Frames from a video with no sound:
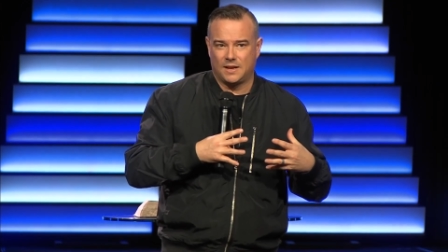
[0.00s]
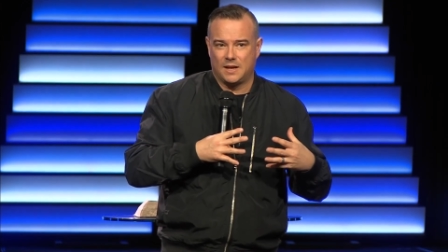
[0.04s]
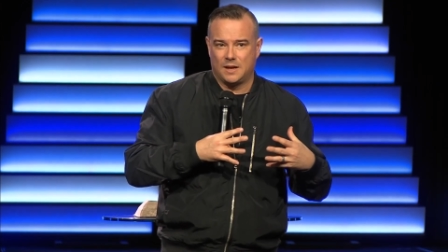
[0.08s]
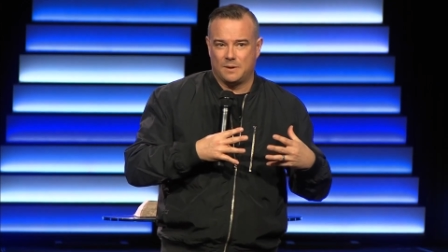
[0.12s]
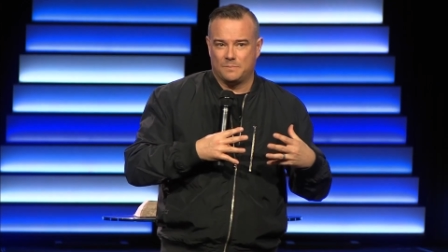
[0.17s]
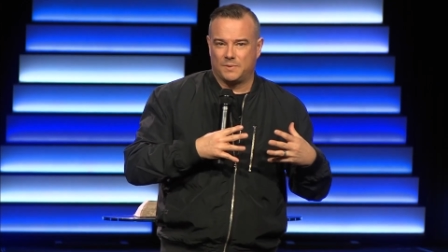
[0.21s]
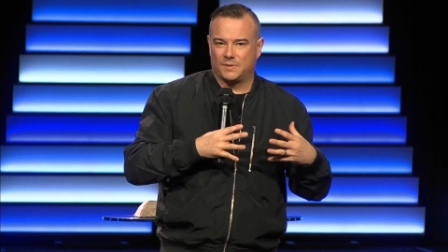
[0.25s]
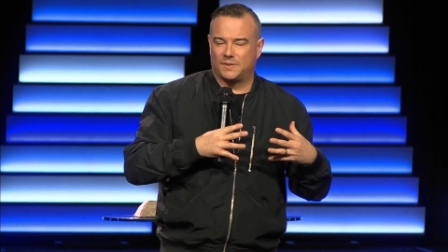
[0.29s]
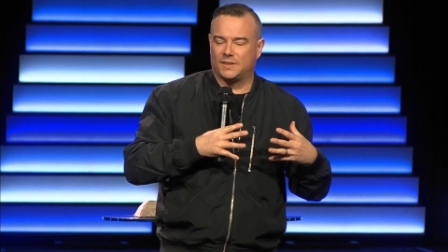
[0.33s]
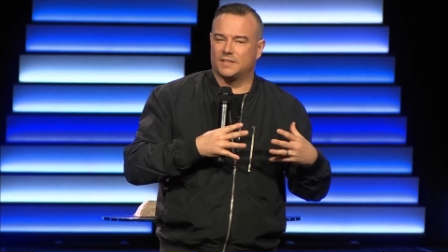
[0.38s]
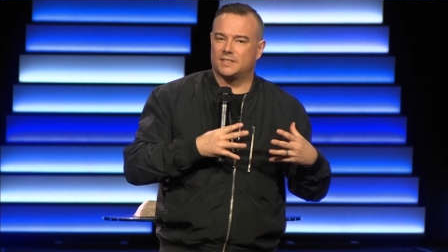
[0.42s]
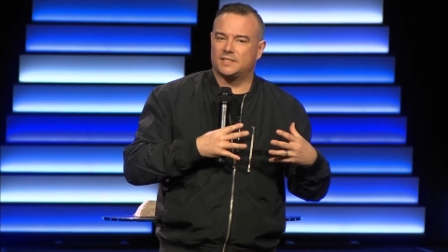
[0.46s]

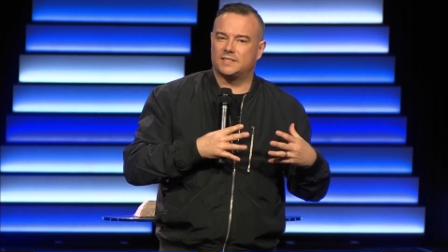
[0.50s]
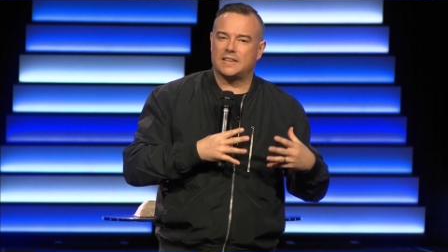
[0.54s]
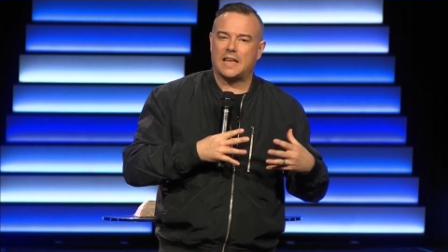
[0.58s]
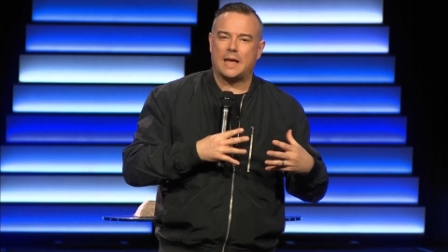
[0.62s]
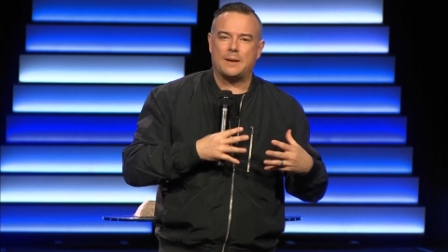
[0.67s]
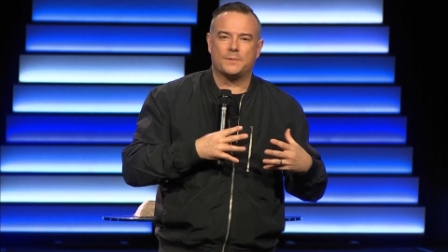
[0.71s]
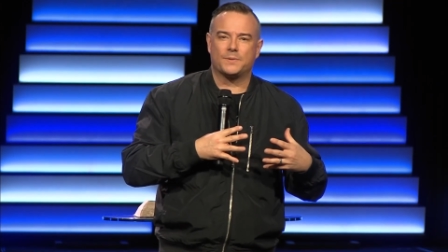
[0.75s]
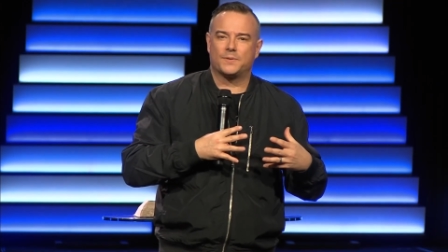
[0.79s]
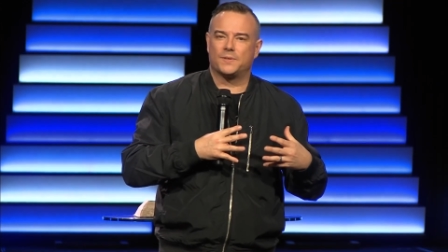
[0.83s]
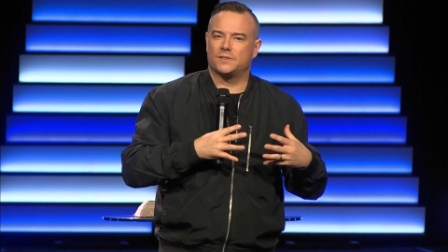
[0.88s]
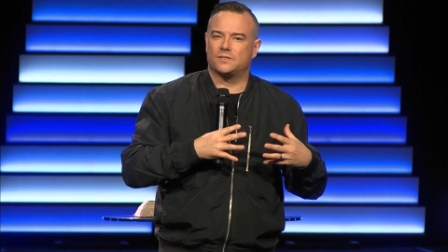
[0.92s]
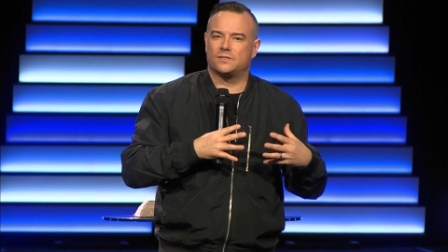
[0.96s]
but the
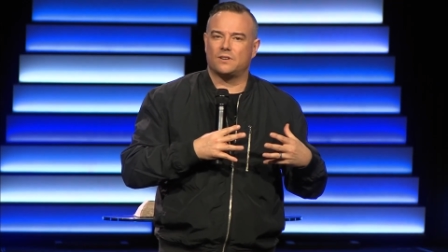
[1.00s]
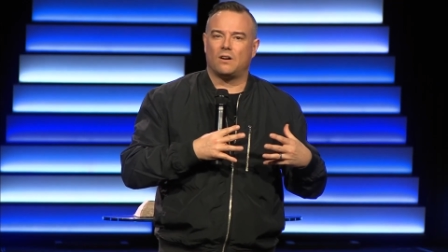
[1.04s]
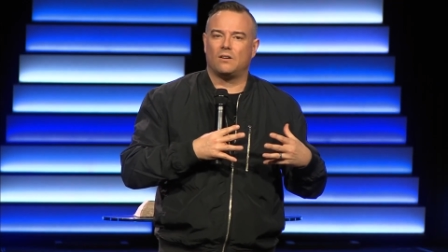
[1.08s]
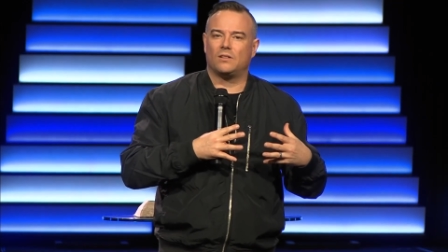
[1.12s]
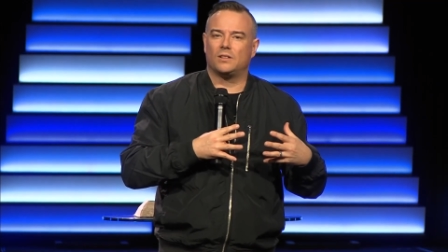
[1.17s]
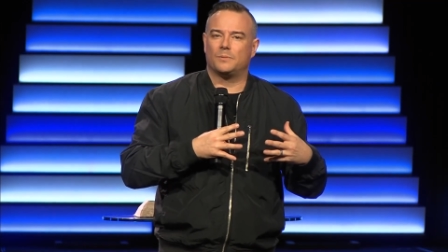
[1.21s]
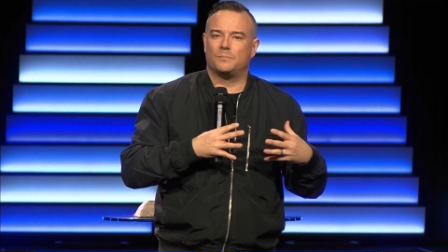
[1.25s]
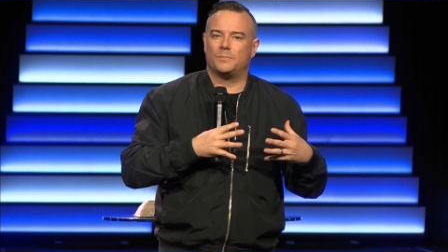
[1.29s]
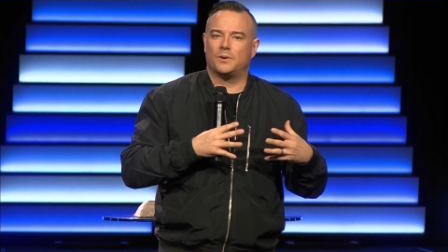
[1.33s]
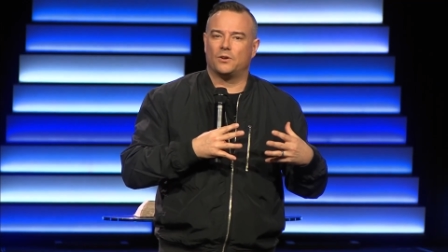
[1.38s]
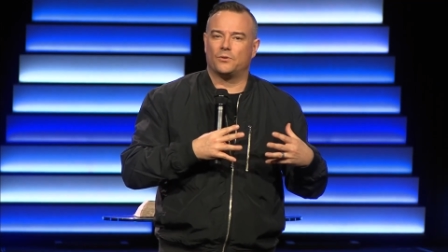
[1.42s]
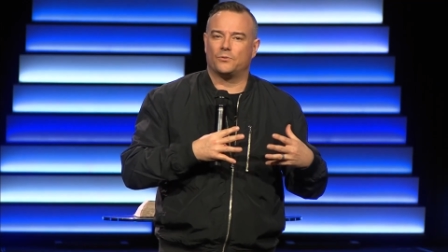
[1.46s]
Sabbath is all
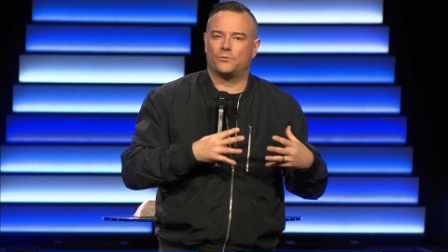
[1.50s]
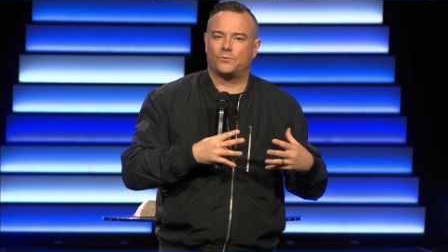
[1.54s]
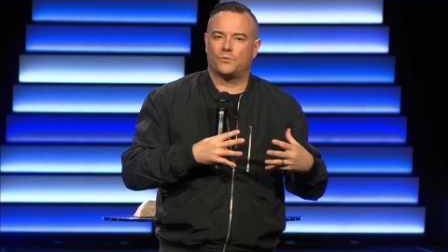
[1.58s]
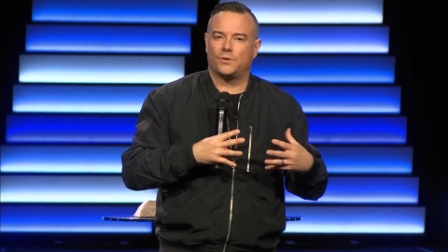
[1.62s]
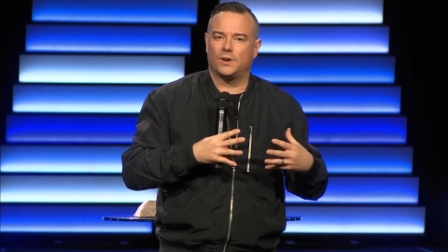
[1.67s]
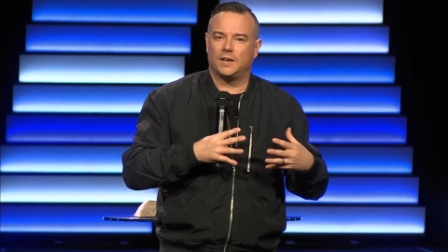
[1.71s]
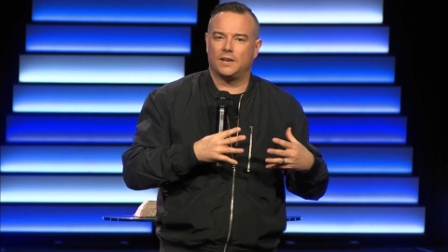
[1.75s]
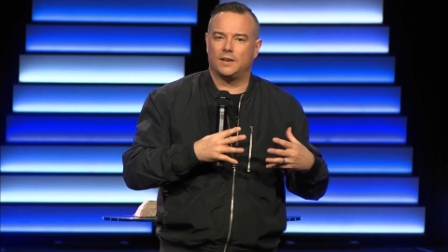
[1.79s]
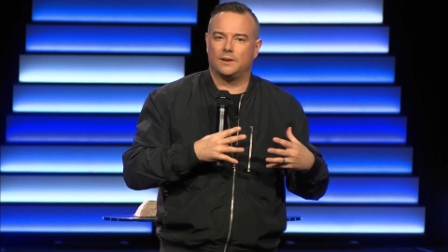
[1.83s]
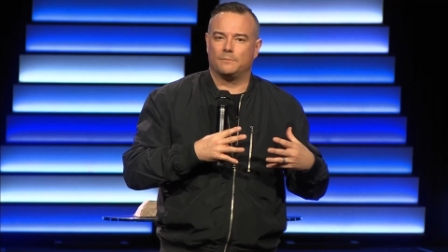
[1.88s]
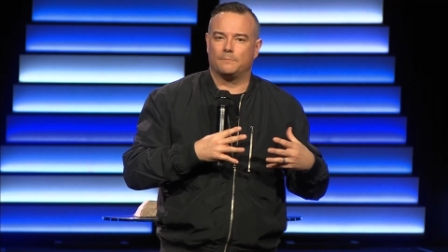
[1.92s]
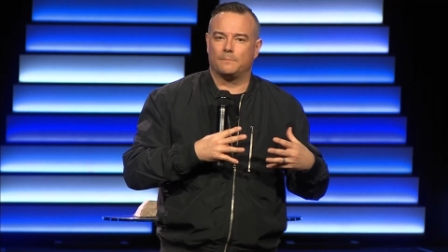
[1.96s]
about
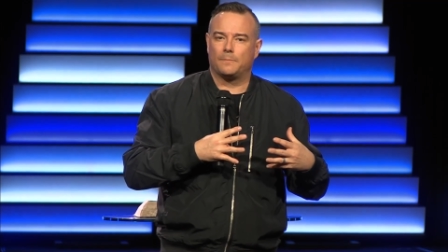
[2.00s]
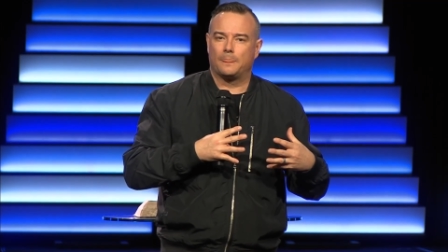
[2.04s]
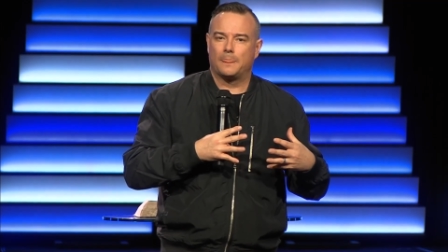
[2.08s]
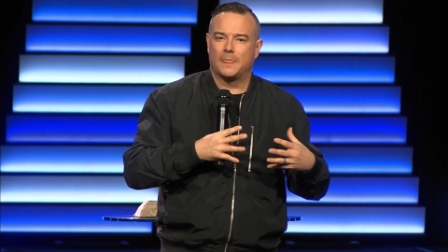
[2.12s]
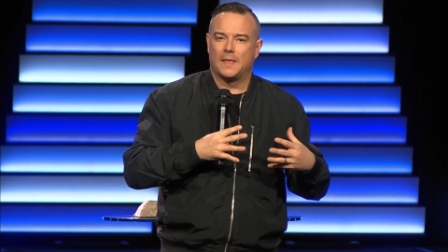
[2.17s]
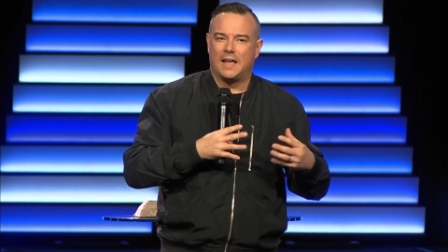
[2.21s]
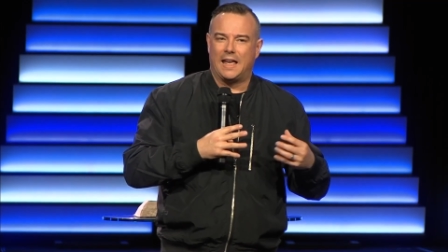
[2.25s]
freedom.